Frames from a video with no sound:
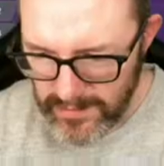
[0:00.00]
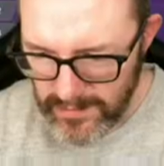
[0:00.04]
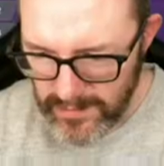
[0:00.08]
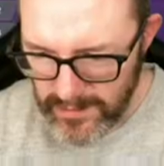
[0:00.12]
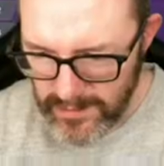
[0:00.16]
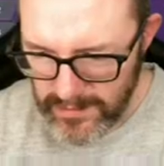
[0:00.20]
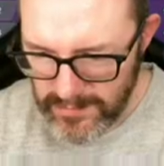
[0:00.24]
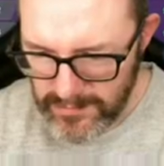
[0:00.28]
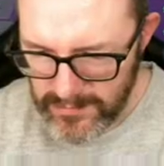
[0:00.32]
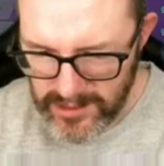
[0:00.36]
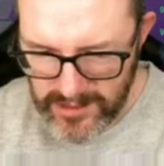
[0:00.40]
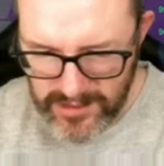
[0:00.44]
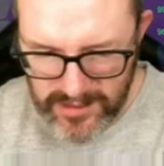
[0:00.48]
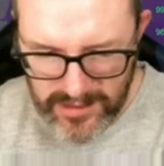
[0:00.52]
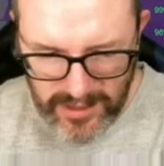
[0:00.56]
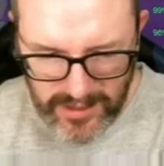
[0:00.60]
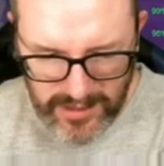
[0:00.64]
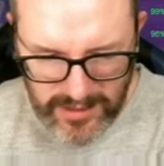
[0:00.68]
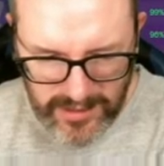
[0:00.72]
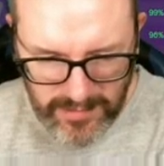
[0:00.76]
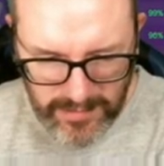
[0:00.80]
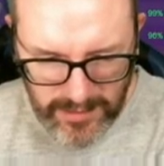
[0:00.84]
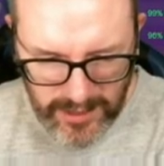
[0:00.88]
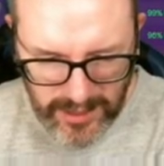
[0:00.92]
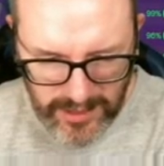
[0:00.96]
Well, my
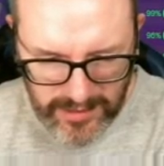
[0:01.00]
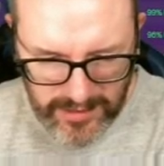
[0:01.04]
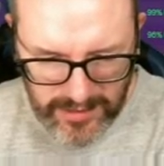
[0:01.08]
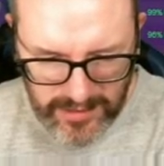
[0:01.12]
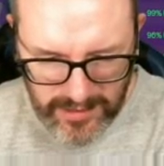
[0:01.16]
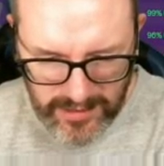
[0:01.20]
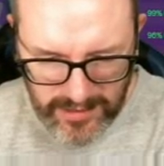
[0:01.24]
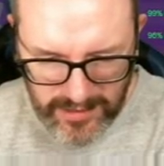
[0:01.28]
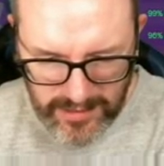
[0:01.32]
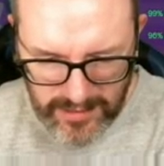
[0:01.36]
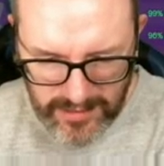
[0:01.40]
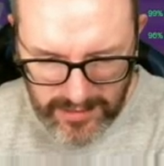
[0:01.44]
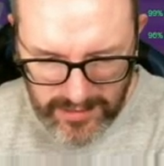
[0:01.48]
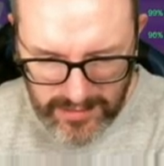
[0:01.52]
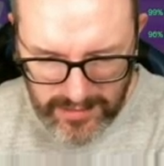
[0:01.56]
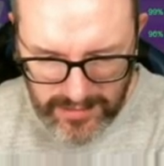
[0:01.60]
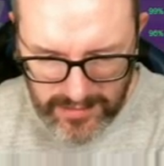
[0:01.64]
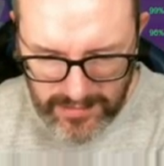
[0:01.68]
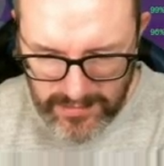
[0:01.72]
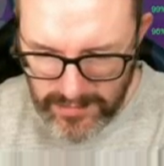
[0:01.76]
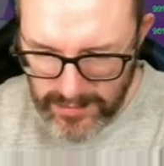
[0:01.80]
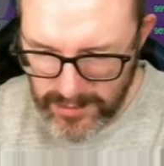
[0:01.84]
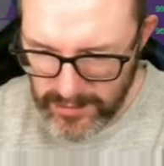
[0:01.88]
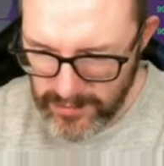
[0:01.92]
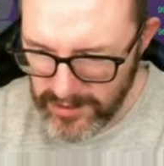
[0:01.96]
centre backs are
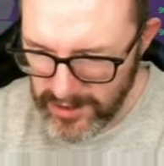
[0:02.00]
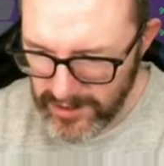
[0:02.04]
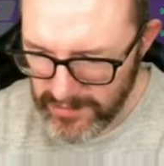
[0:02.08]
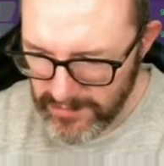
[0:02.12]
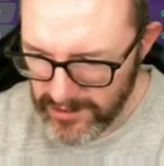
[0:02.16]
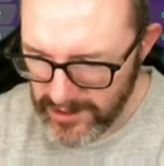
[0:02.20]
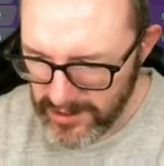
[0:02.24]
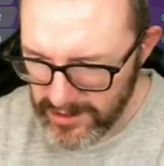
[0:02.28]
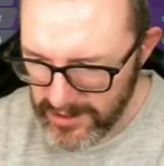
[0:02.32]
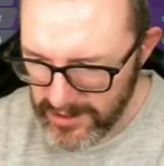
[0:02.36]
both having